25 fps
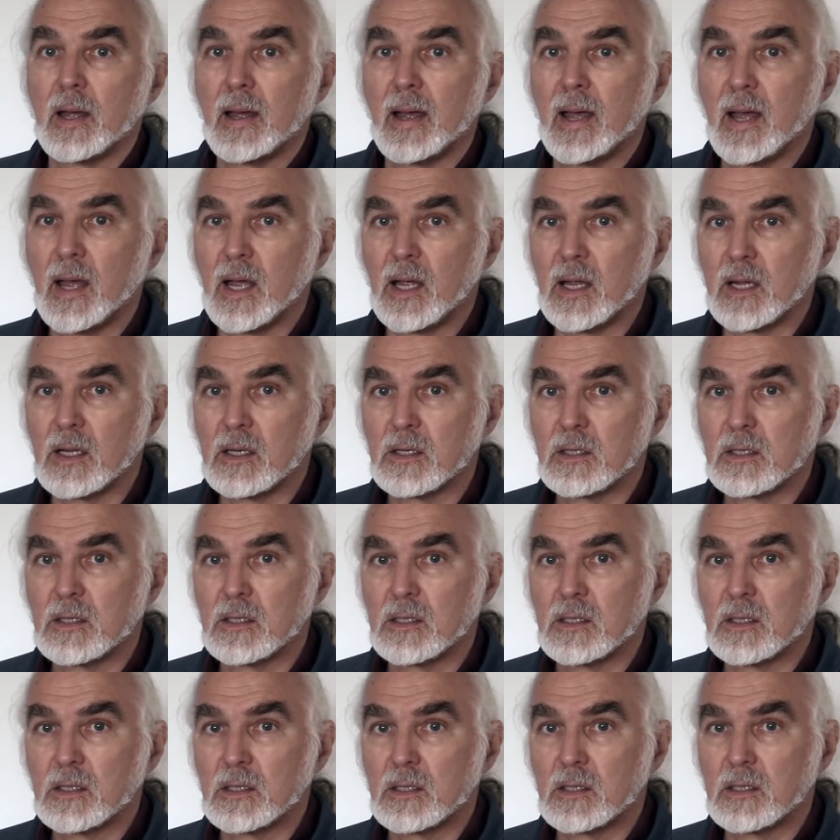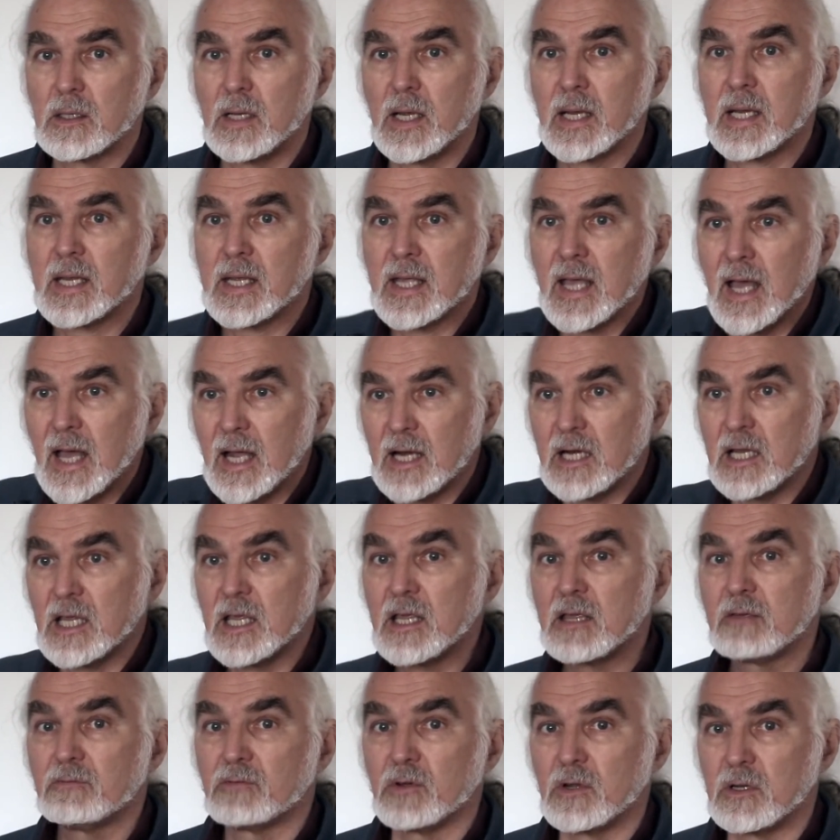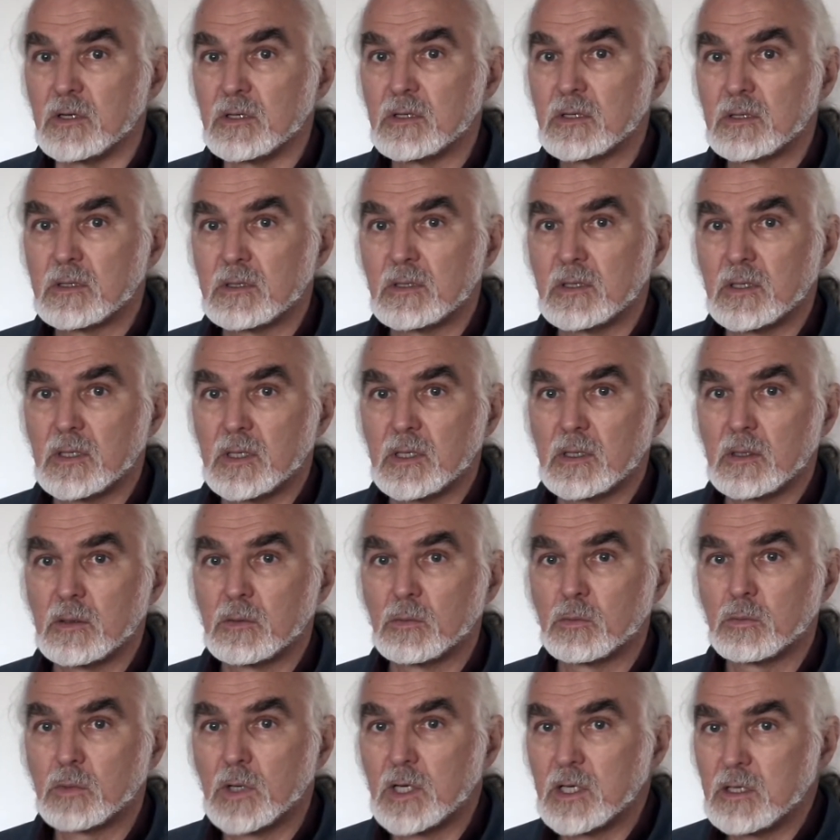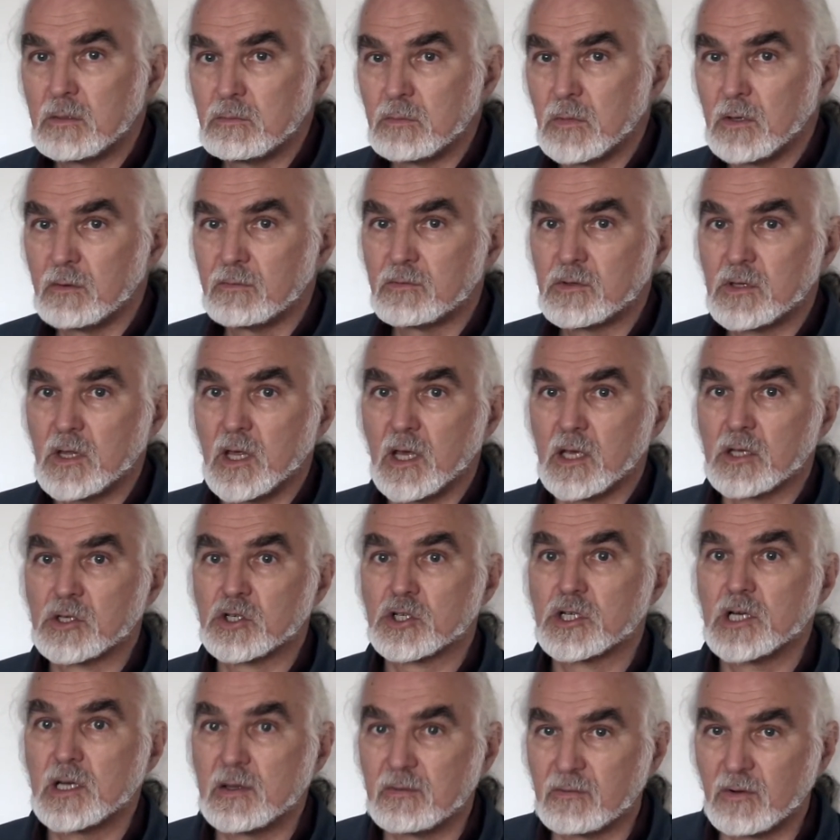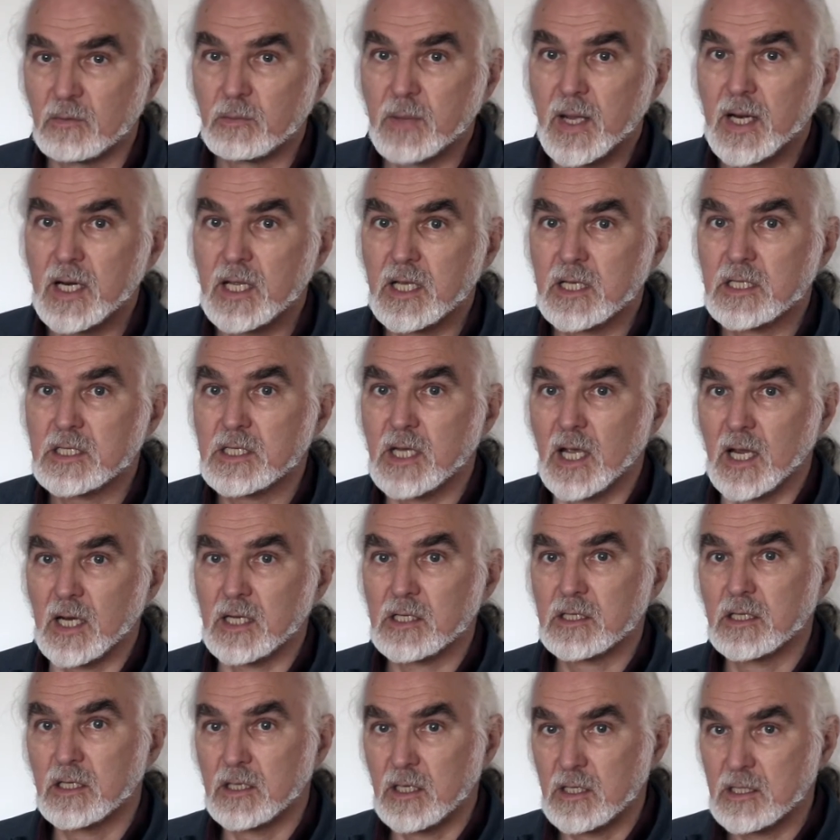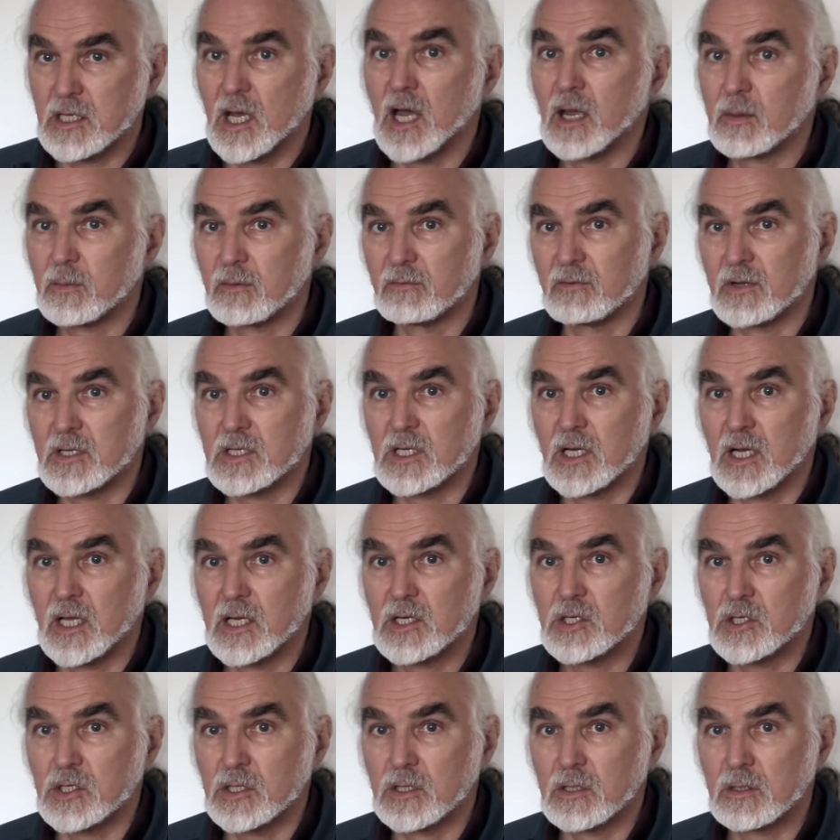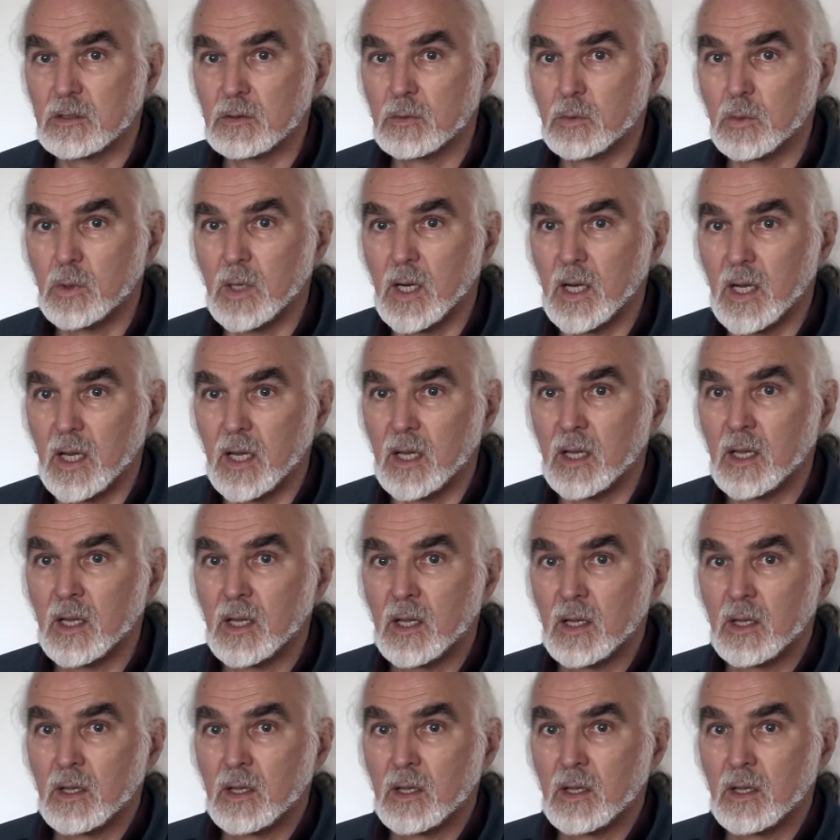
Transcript: And it can even, when you move to the extreme of a panic attack, turn into hyperventilation, where